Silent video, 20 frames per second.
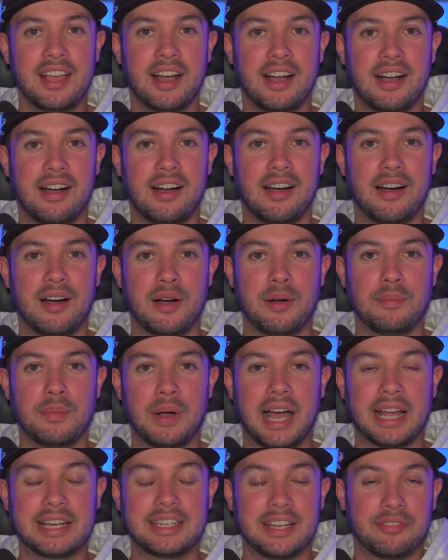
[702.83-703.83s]

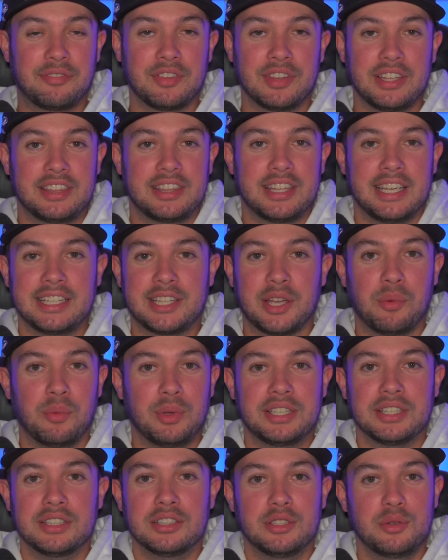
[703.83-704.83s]
I definitely think that
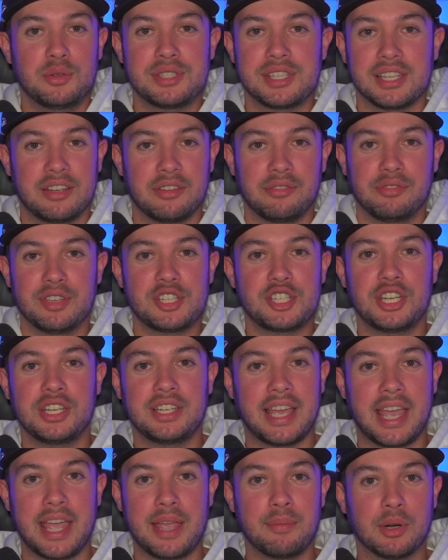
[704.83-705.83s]
we could lose a division
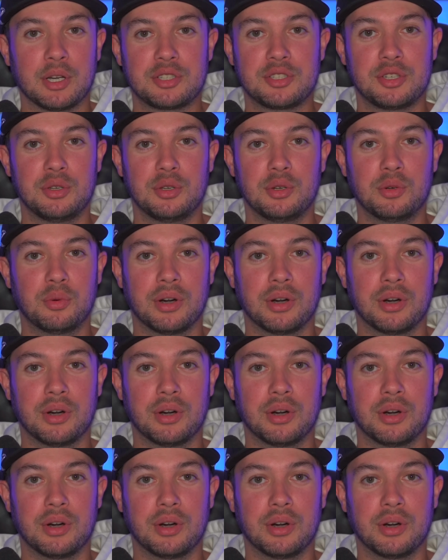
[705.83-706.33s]
game or two,